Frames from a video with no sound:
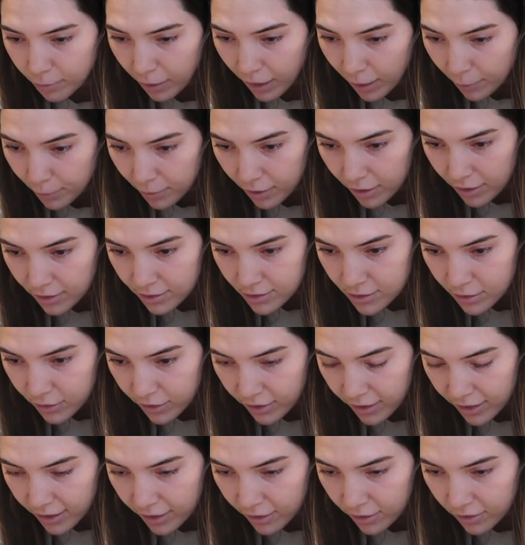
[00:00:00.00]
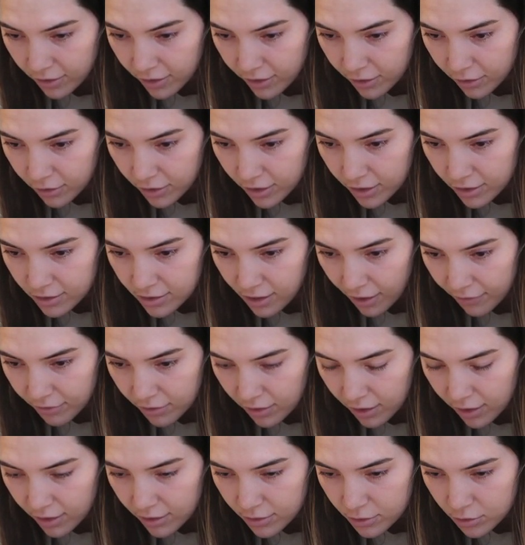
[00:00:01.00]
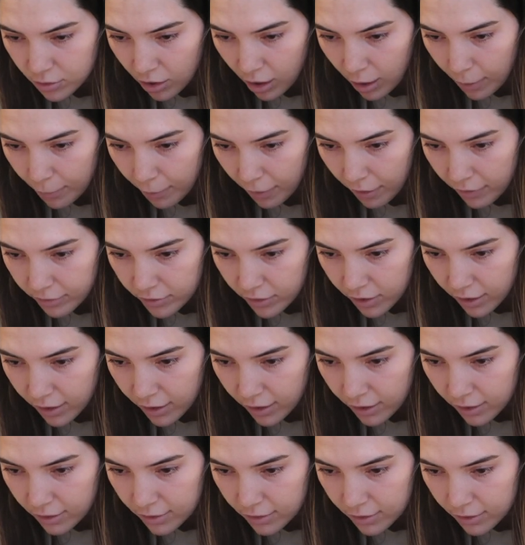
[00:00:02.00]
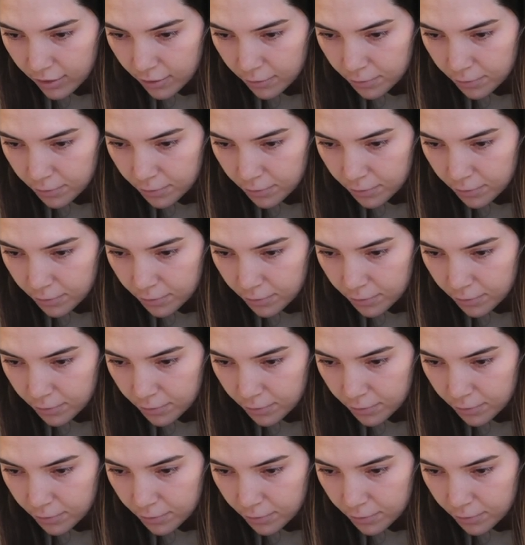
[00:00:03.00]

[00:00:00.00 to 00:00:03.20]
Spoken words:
the paper, so you literally just have to let it drop off your hand.